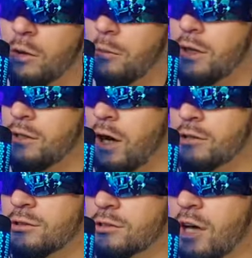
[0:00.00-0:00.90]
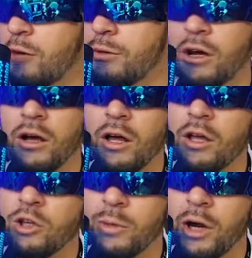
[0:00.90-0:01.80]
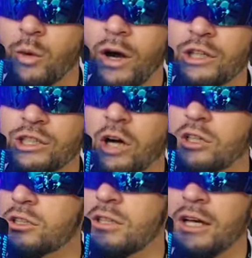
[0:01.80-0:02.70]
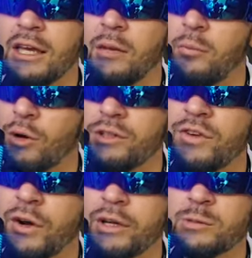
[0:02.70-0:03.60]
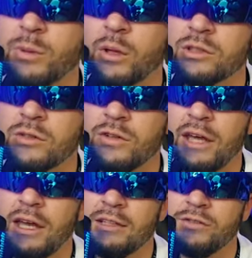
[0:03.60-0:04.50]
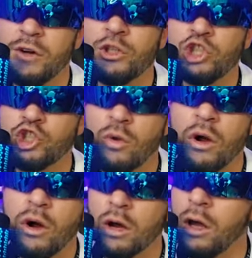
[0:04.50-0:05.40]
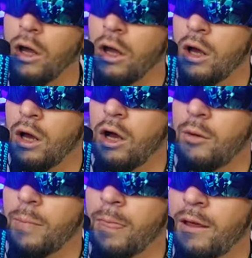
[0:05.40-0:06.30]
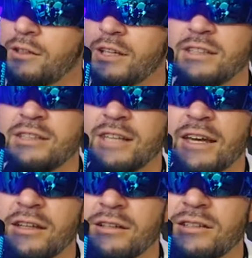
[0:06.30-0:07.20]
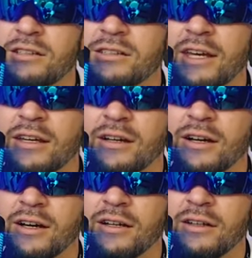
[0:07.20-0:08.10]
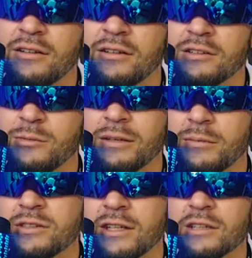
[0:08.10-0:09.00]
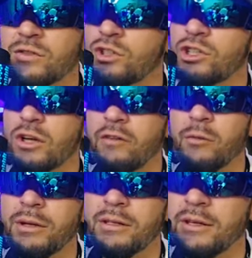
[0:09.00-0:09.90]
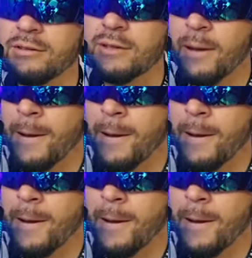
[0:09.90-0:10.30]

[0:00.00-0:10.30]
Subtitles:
The Mud Dogs is coming on. You better watch out because, again, Murray's very explosive and he's very strong. Does he make mistakes? For sure, everybody does.